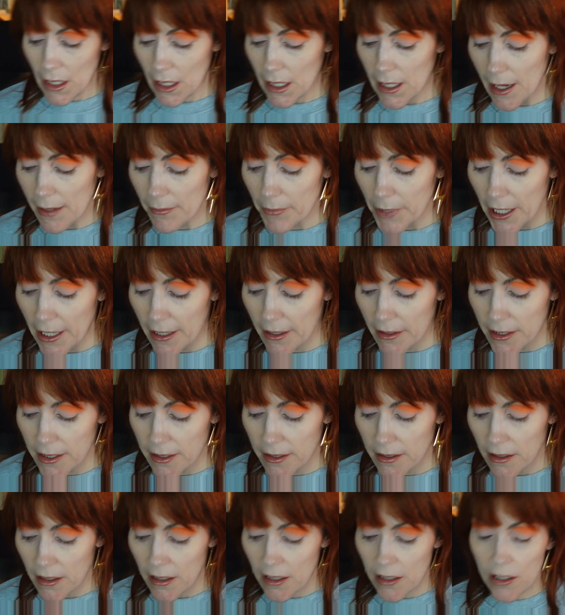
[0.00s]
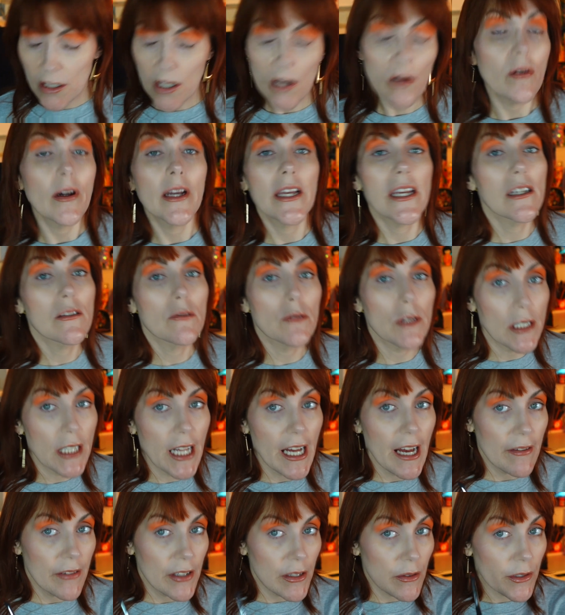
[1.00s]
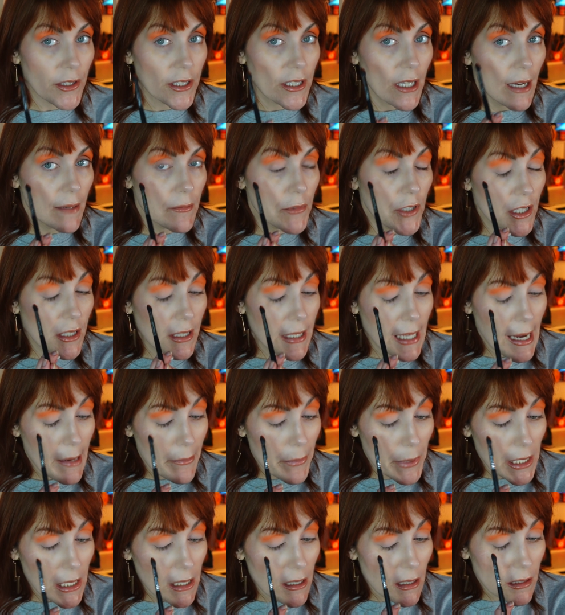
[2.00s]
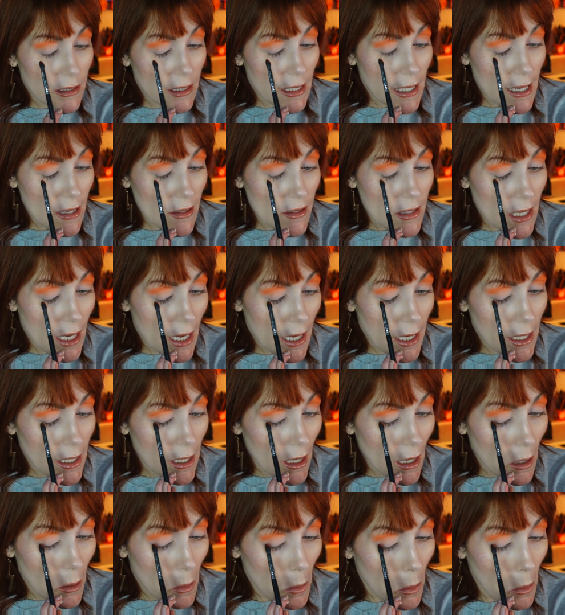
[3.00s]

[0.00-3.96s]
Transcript: And I'm not going in real heavy with it. I'm just tapping it on the outside.